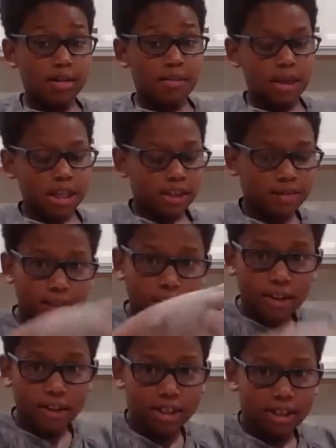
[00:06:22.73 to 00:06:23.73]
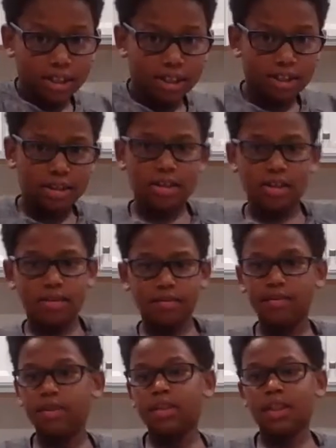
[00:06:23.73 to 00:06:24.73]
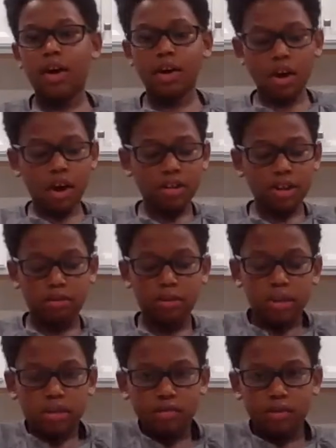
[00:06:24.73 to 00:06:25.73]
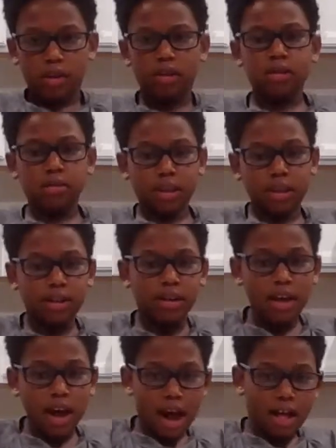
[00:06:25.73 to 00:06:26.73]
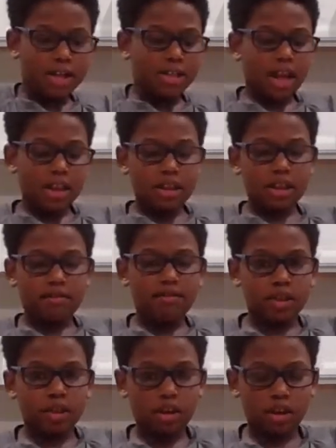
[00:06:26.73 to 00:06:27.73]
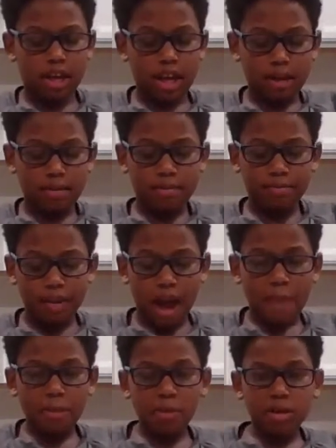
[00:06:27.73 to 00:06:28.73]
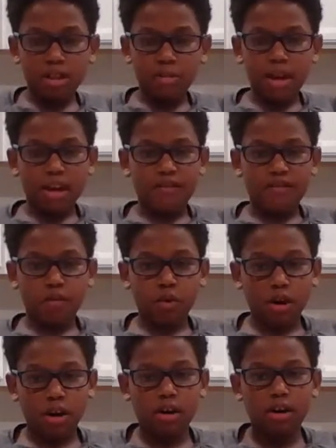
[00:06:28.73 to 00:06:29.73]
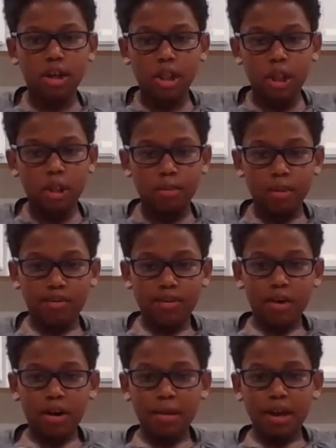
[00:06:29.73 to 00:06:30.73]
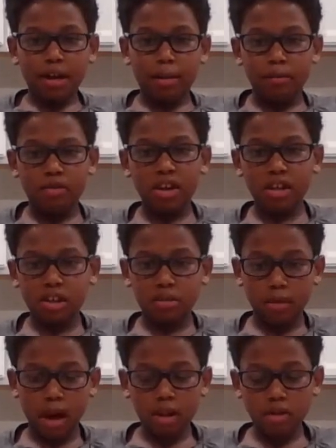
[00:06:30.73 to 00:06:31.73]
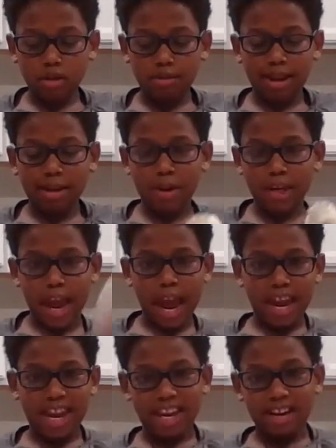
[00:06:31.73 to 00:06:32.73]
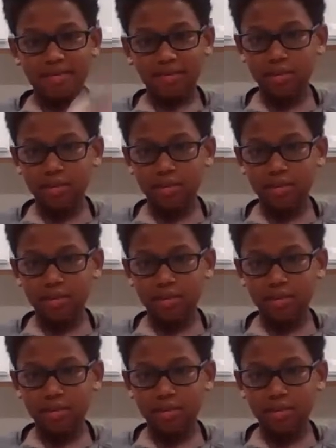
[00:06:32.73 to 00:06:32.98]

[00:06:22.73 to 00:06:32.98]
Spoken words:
Pizza folds. Now I call these pizza folds, but that's not the official name. I'm going to make 4, but if you want to make them real small, you can make them into 8.